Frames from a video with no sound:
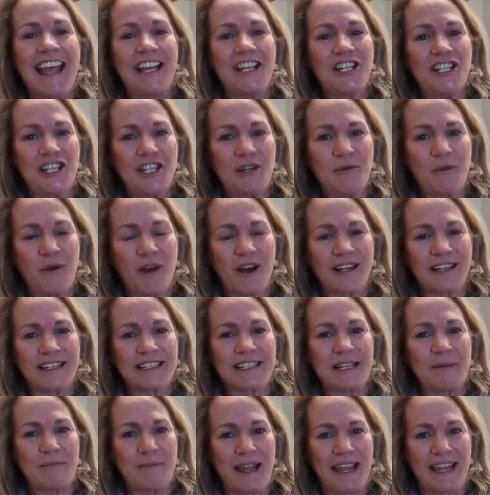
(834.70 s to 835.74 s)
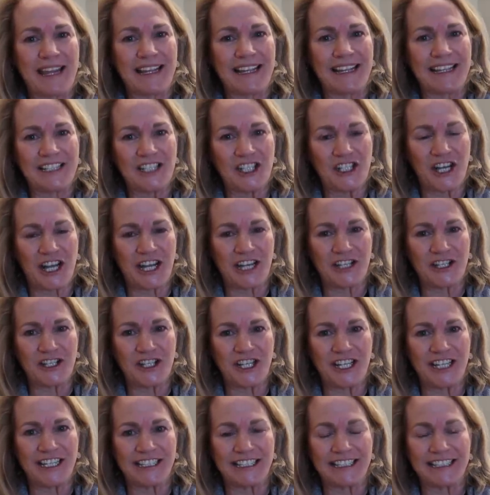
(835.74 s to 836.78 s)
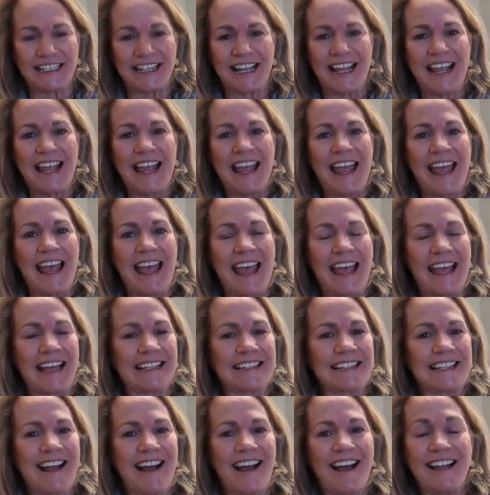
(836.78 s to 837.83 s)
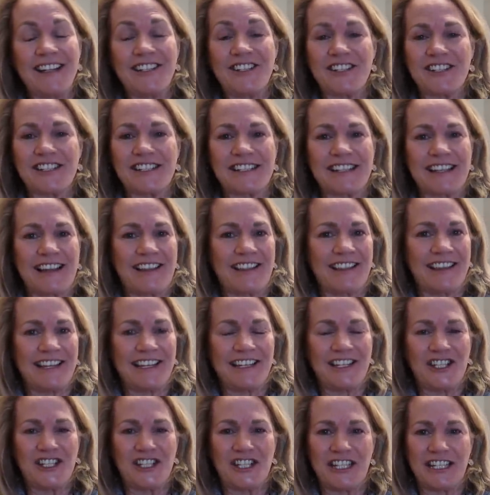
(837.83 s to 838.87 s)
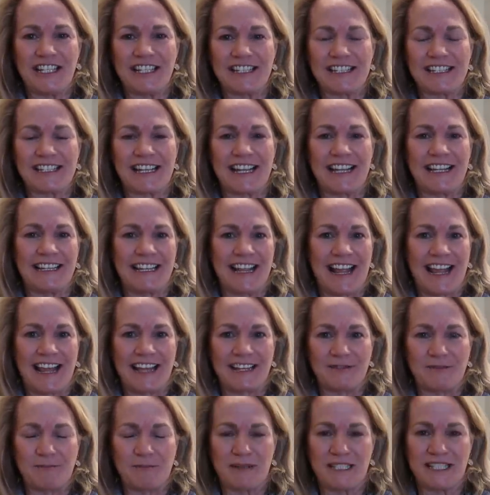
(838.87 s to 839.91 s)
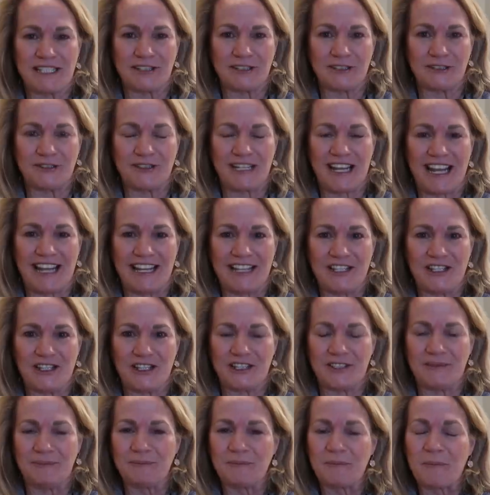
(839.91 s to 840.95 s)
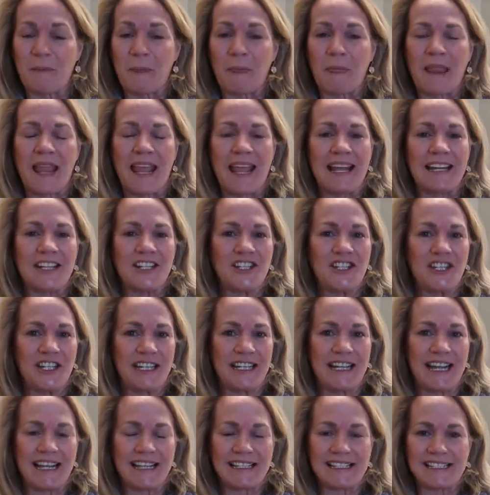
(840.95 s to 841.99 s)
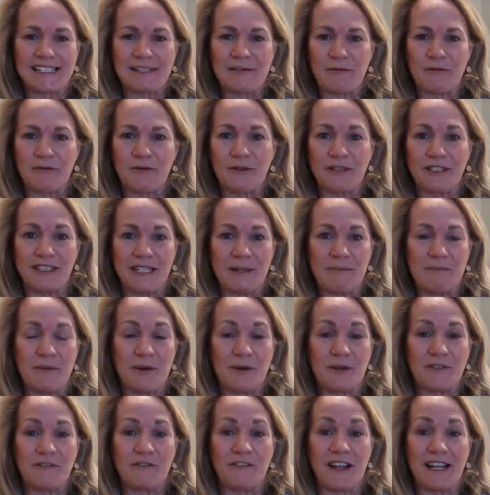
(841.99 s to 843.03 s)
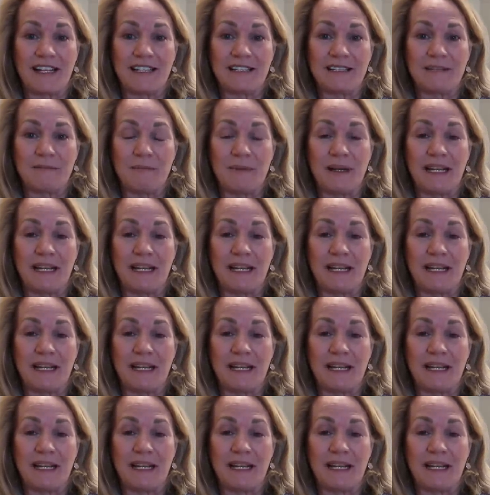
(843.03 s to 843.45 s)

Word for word: and she wanted to make a change in it. And I just think she is an absolute angel and she has really motivated